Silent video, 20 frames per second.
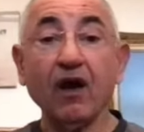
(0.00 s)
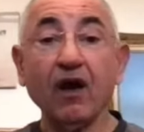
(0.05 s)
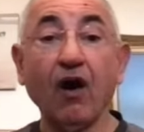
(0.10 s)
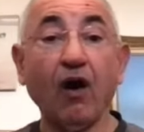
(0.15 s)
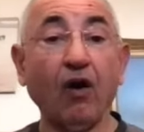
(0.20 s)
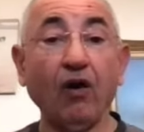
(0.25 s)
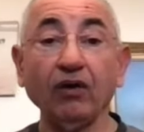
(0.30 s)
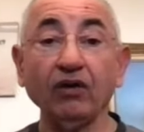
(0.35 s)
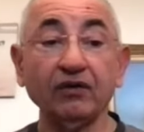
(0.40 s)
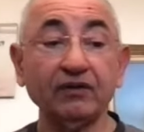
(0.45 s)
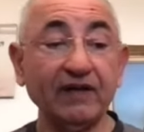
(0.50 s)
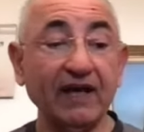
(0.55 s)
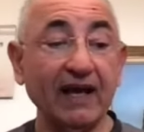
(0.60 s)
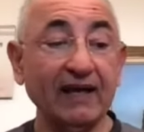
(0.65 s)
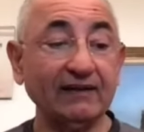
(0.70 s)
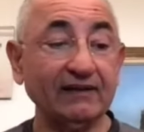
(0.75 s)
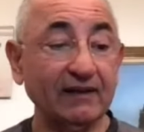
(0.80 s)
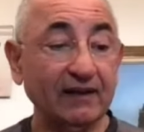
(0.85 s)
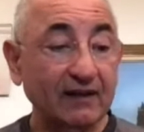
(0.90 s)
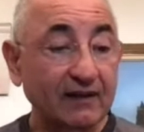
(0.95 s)
All of
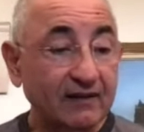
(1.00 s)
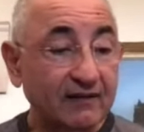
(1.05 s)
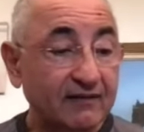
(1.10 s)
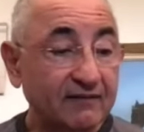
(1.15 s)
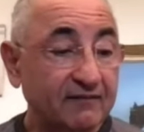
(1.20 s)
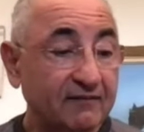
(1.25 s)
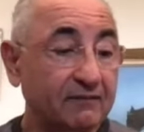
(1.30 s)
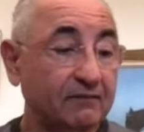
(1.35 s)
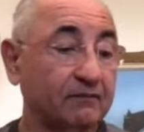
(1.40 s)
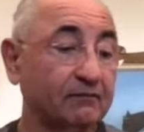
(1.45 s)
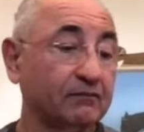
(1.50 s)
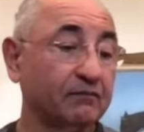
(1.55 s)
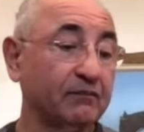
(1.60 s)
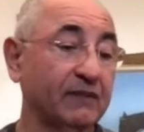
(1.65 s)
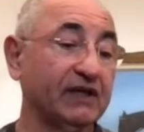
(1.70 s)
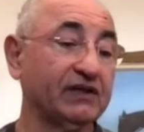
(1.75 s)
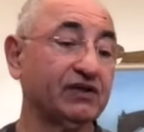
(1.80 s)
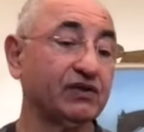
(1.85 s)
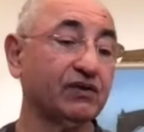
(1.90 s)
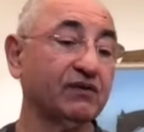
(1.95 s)
that
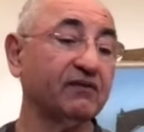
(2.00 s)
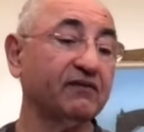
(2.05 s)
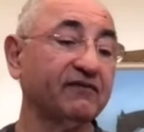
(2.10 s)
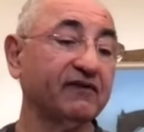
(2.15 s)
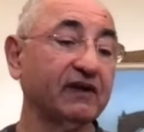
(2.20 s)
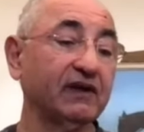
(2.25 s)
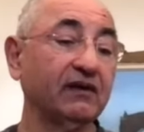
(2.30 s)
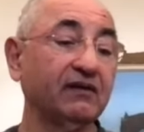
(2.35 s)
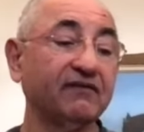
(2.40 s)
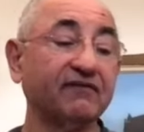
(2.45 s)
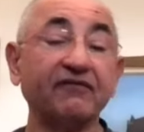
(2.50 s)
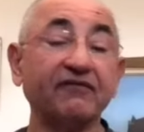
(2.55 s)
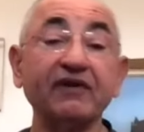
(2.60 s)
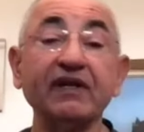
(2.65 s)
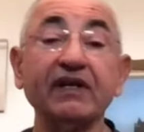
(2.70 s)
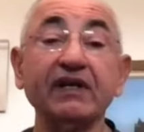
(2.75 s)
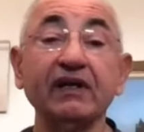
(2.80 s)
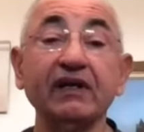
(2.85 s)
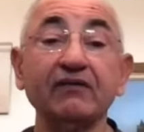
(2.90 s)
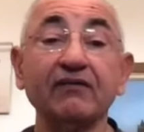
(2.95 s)
makes you feel
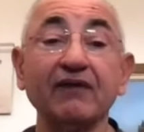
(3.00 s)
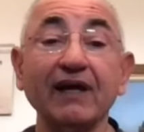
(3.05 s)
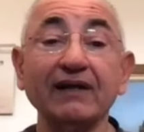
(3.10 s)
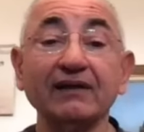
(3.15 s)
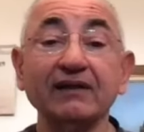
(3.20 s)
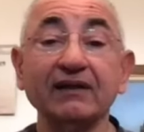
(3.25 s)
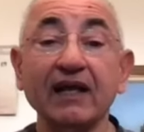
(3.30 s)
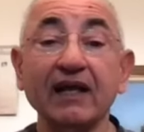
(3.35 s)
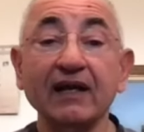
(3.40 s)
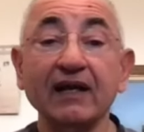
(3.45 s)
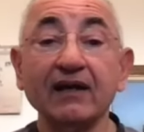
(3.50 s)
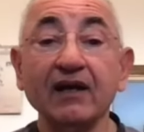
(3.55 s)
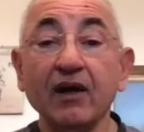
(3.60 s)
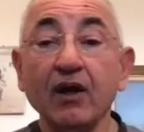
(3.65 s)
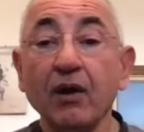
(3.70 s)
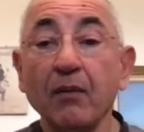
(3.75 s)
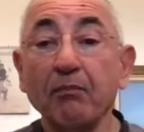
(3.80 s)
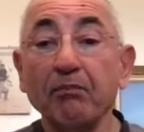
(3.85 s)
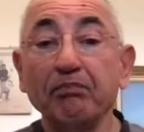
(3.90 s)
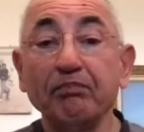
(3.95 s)
free rather than
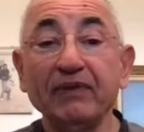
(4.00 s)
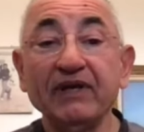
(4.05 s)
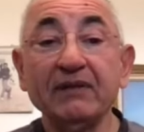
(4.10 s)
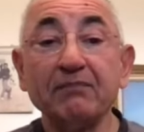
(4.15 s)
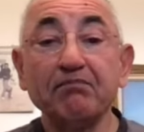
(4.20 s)
being